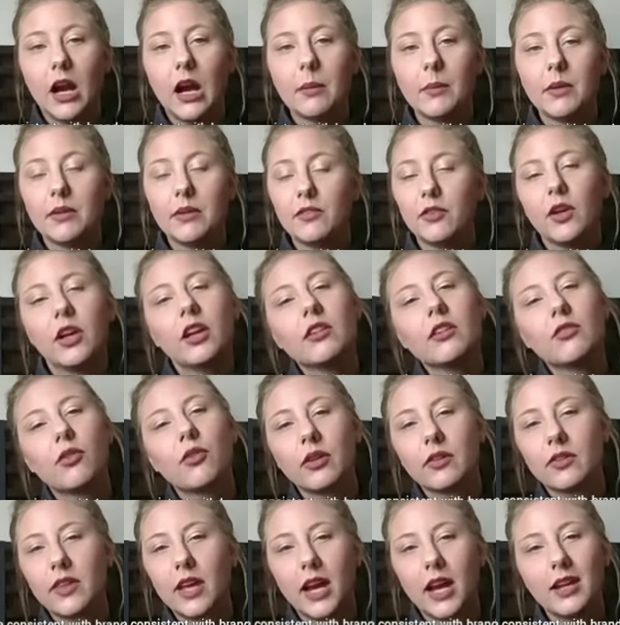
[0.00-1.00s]
If you can't
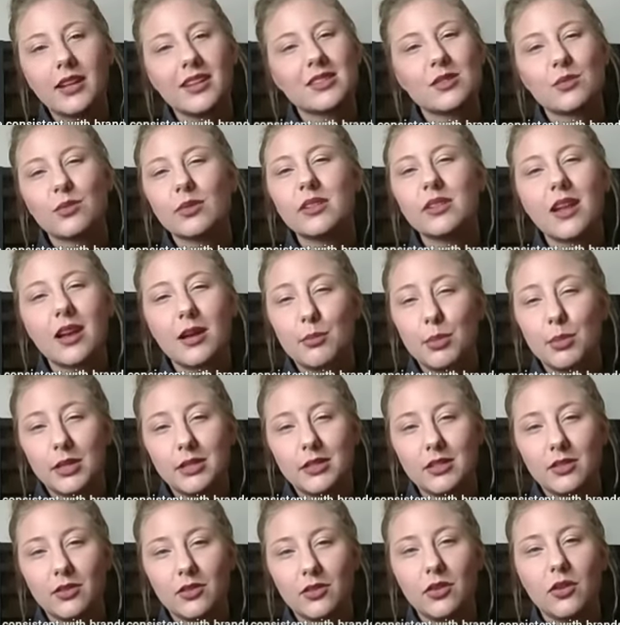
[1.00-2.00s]
afford that, it's really not a big
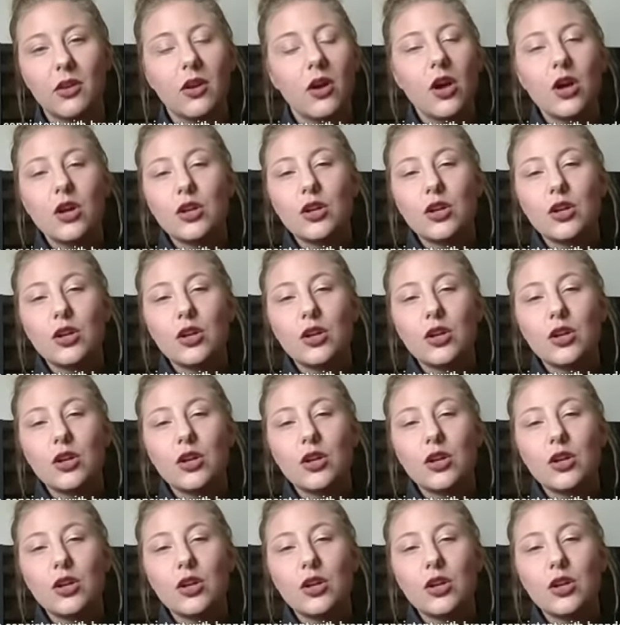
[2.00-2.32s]
deal.